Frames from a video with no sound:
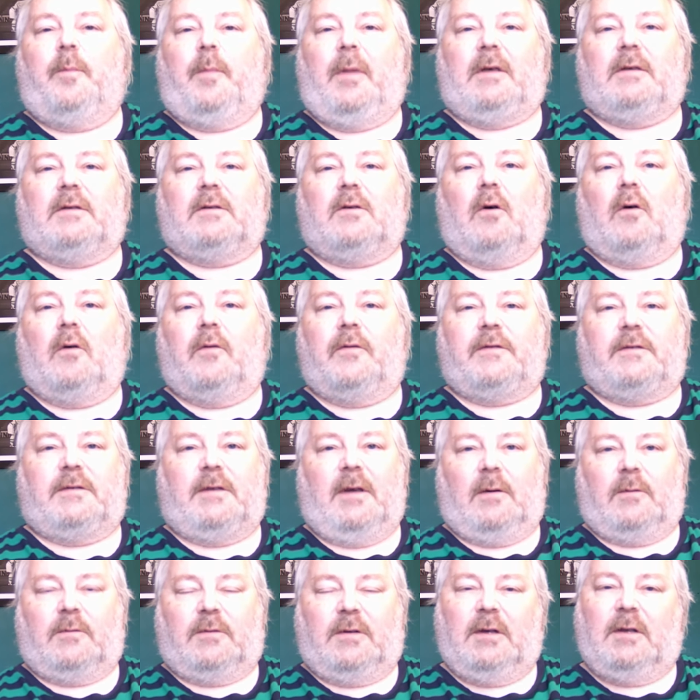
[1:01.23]
bits of
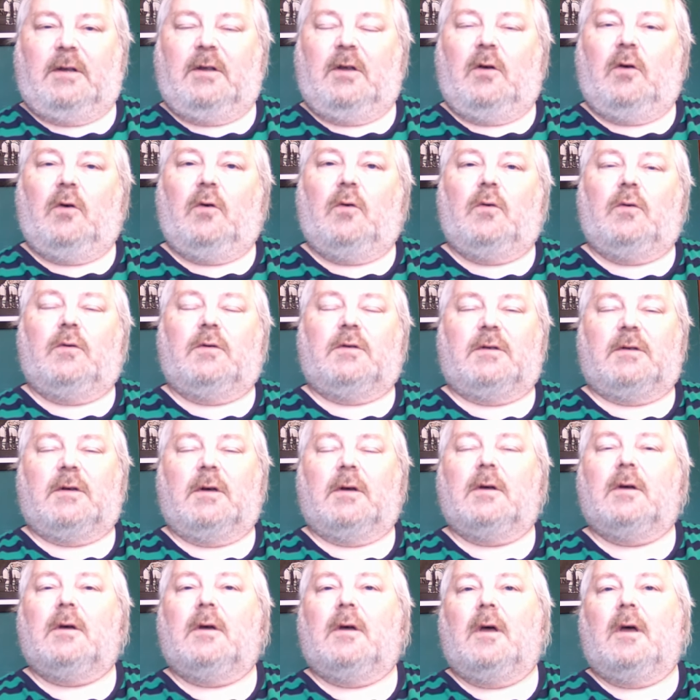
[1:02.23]
Celtic news
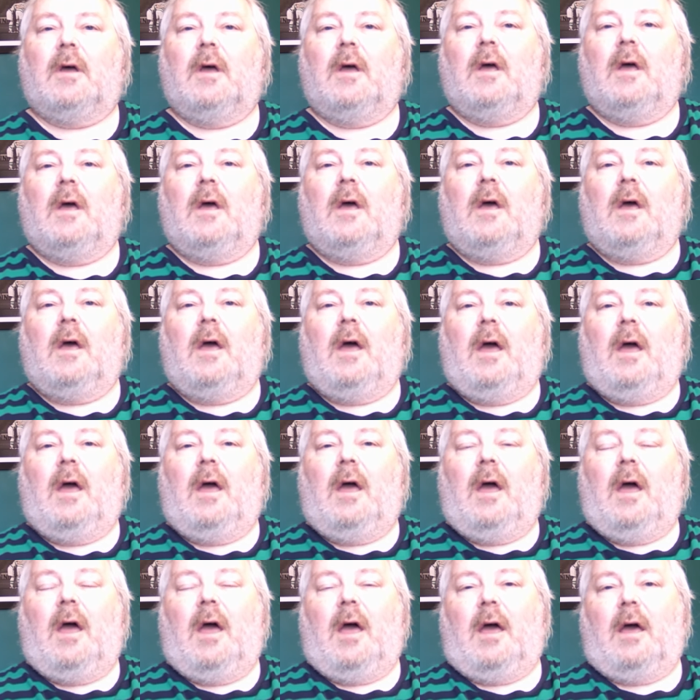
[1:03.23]

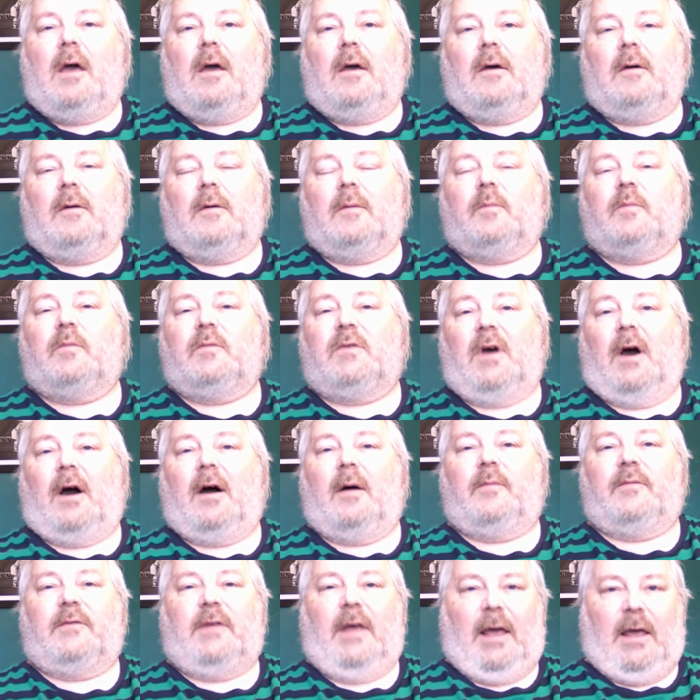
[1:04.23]
to
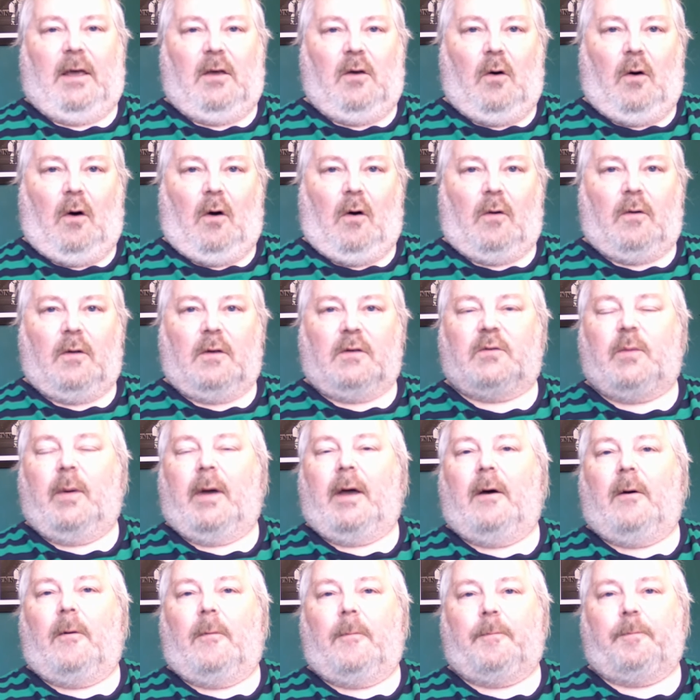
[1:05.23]
update you on as
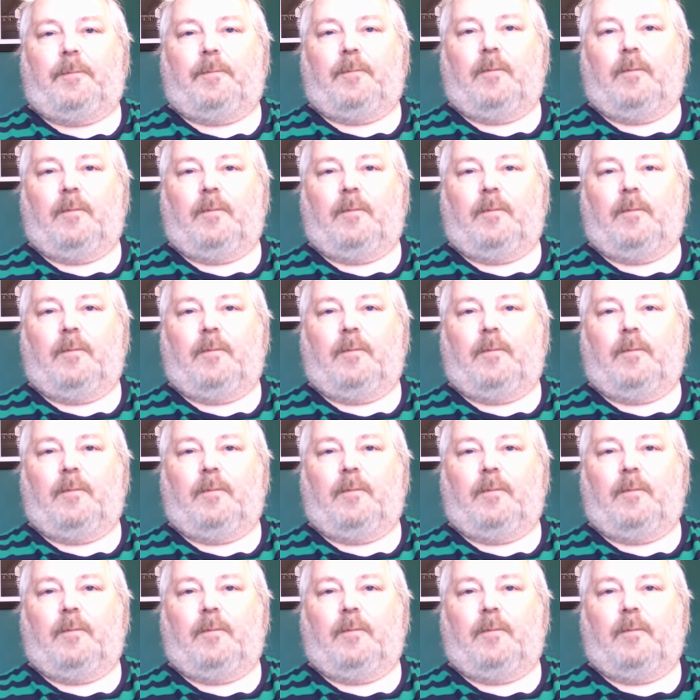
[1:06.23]
well.